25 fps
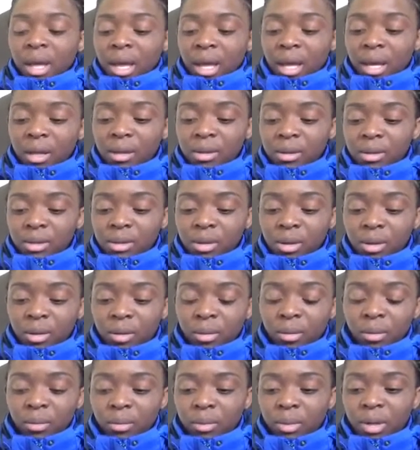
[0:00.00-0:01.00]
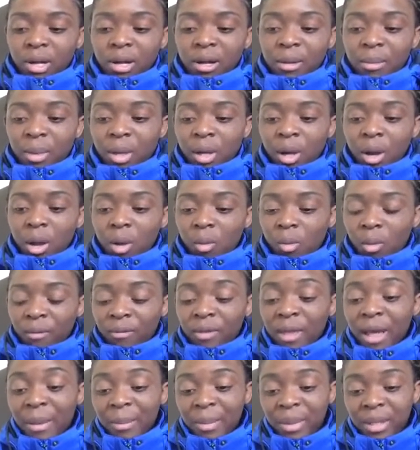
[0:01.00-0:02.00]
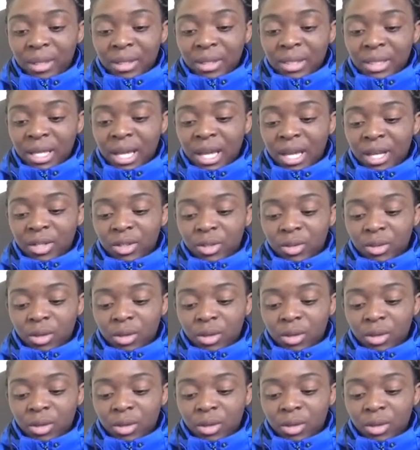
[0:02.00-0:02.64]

And so along with that being said,